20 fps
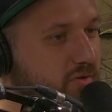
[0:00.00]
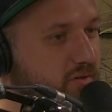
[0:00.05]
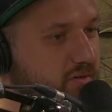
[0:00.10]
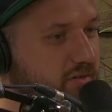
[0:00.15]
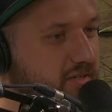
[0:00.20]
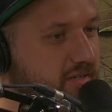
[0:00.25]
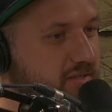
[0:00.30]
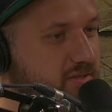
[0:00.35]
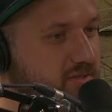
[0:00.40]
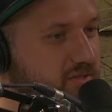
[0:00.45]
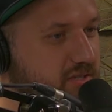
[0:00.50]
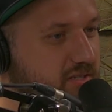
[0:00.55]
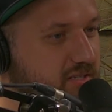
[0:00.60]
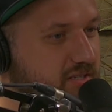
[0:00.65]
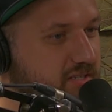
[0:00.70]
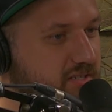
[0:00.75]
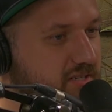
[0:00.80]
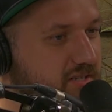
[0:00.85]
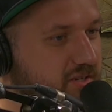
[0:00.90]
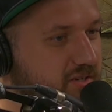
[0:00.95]
easy
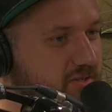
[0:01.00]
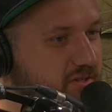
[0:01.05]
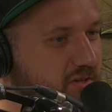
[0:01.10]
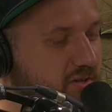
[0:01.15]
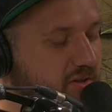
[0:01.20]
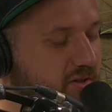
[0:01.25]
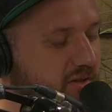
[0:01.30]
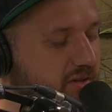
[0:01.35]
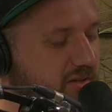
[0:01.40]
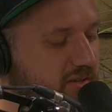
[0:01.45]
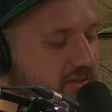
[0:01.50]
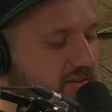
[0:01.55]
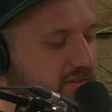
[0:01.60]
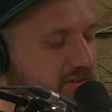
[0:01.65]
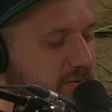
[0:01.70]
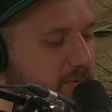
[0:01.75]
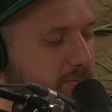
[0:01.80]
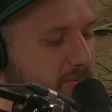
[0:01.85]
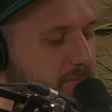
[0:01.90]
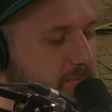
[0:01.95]
details that like
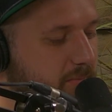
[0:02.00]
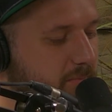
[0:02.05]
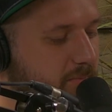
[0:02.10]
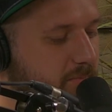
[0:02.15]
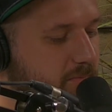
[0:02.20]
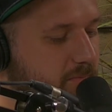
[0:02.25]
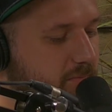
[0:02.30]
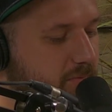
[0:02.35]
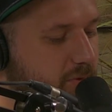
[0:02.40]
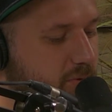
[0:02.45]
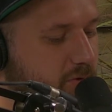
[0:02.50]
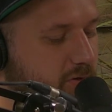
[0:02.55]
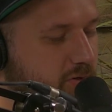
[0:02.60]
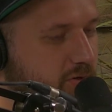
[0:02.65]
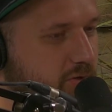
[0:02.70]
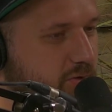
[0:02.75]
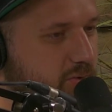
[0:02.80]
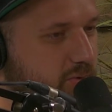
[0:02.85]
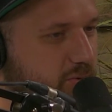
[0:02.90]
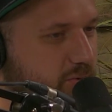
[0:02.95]
you can
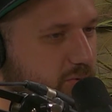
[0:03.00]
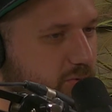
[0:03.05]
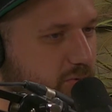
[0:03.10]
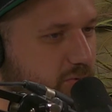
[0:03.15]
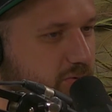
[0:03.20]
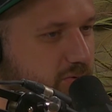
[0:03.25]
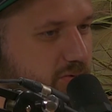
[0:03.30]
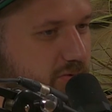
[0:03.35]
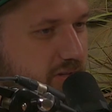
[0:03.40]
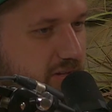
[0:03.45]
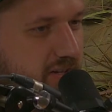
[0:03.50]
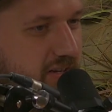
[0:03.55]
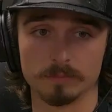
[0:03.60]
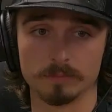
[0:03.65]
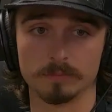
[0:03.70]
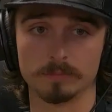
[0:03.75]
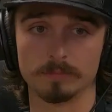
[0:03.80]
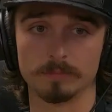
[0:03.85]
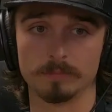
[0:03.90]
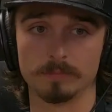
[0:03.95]
do. It
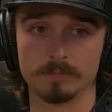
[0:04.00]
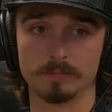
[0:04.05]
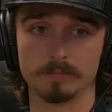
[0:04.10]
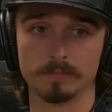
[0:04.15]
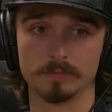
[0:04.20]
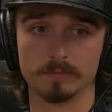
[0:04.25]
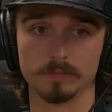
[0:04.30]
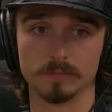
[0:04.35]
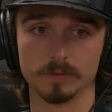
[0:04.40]
can do it for you.